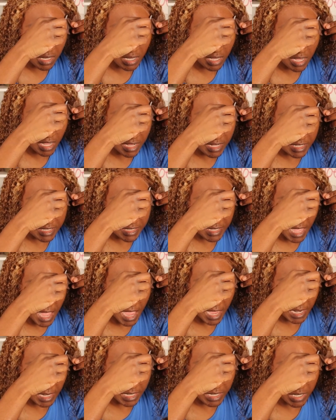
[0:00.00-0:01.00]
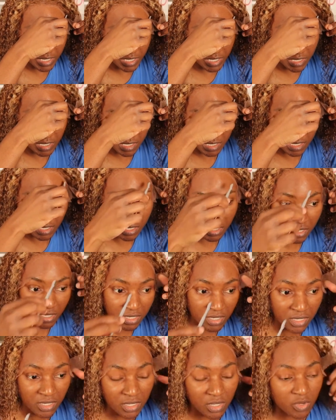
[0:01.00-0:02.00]
exactly
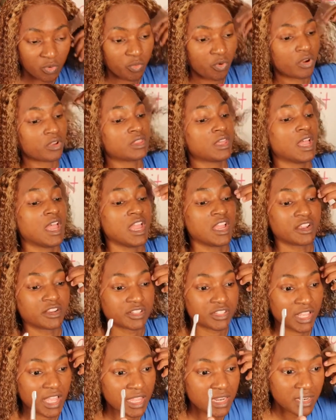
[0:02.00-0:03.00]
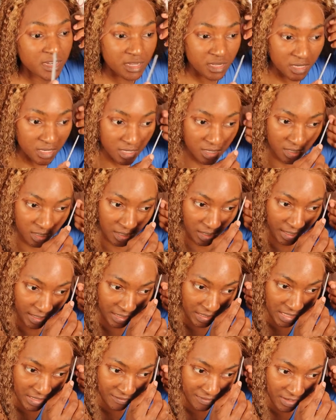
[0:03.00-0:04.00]
where the hairs end, like
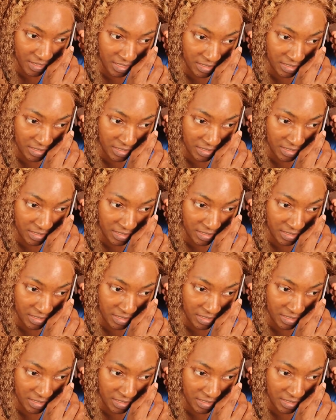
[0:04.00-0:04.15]
leaving a